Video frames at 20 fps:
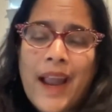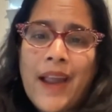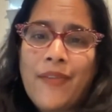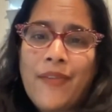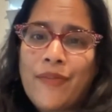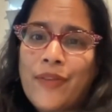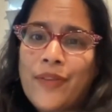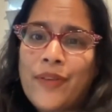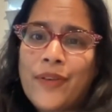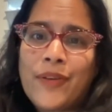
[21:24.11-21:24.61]

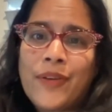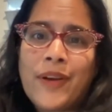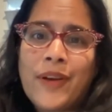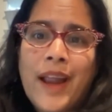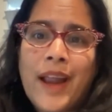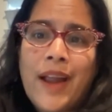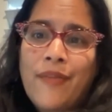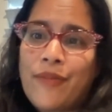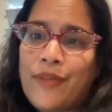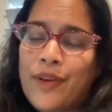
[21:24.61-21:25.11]
ever,
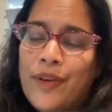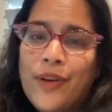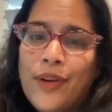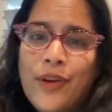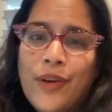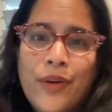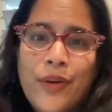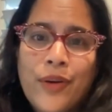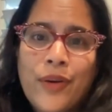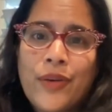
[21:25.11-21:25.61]
ever
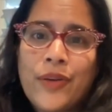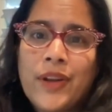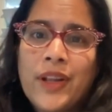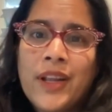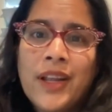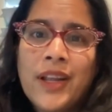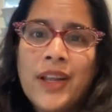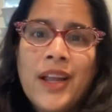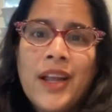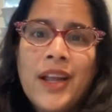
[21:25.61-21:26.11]
heard
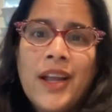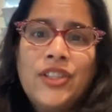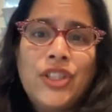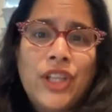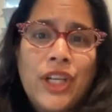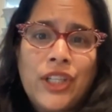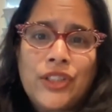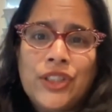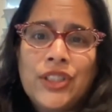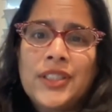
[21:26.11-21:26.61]

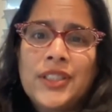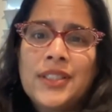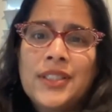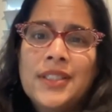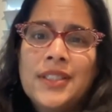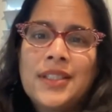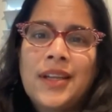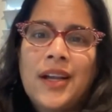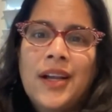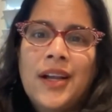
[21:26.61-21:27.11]

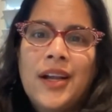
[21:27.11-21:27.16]
judges